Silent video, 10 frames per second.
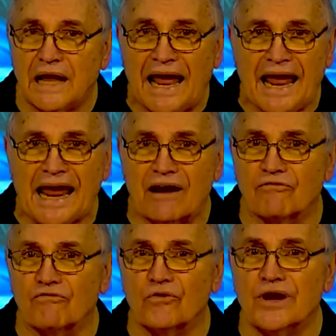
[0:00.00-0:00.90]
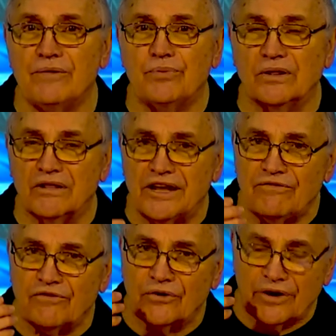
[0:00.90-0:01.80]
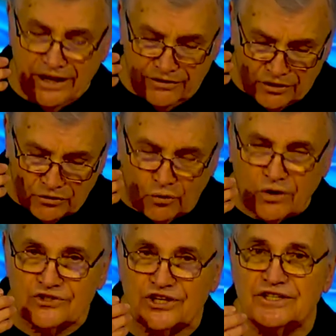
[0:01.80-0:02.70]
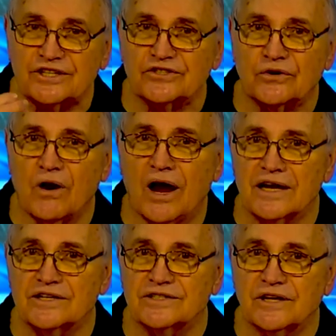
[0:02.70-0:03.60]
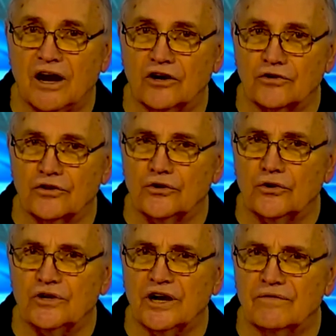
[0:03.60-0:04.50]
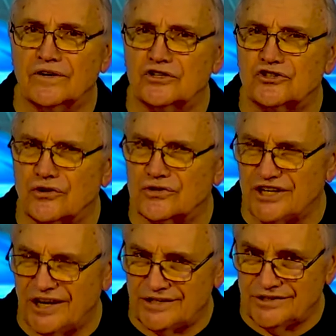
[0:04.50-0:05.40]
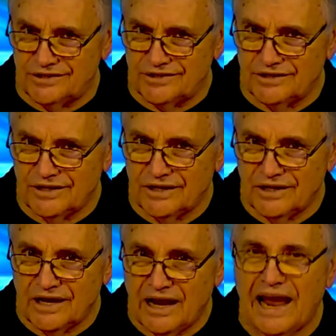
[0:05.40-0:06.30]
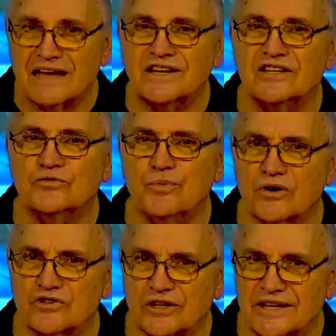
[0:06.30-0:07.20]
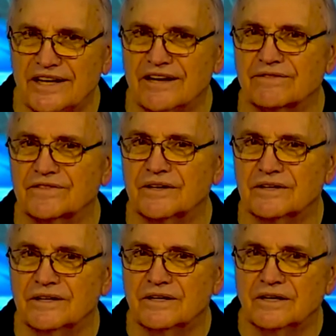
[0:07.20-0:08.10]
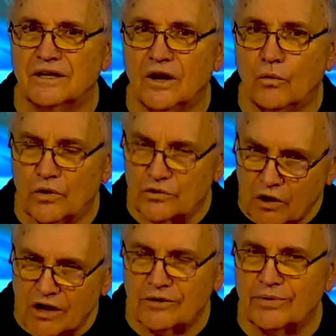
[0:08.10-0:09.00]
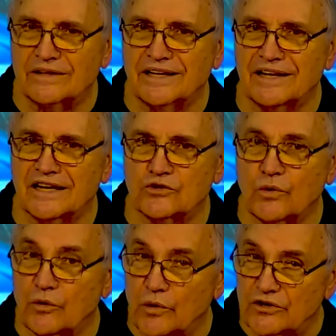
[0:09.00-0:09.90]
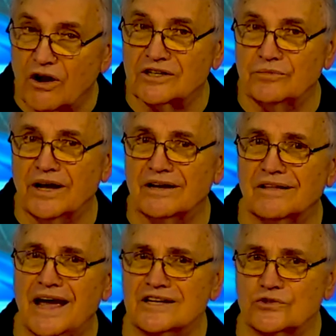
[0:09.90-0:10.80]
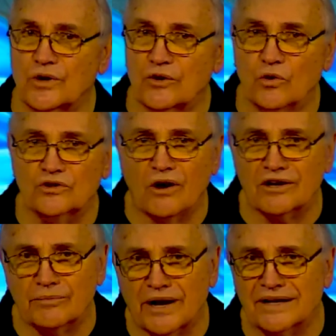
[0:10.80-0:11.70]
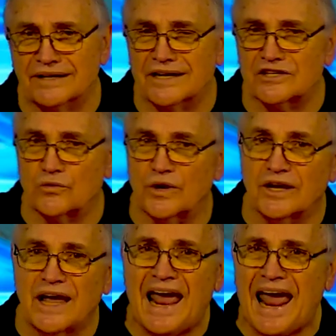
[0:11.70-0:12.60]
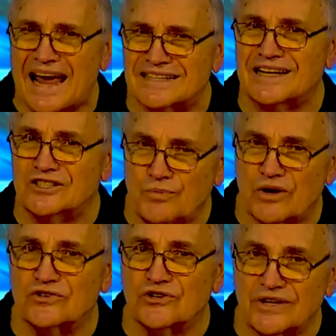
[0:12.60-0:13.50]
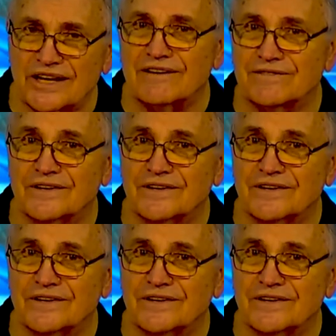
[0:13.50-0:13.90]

Every believer in the Lord Jesus Christ under the new covenant church age has a spiritual gift. We'll talk about that next week. We talked about it last week. We'll talk about it next week. Has a spiritual gift.